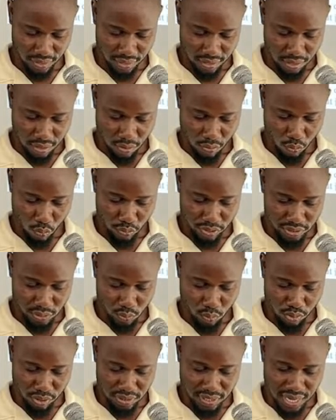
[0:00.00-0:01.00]
With
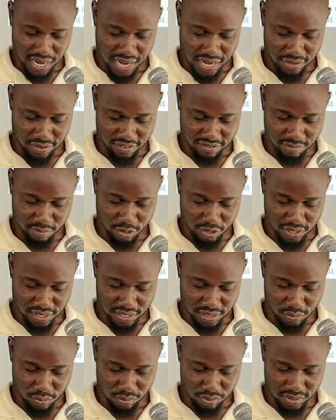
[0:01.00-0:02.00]
what kind of body
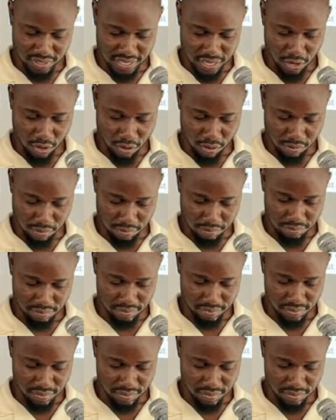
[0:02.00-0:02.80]
will they come?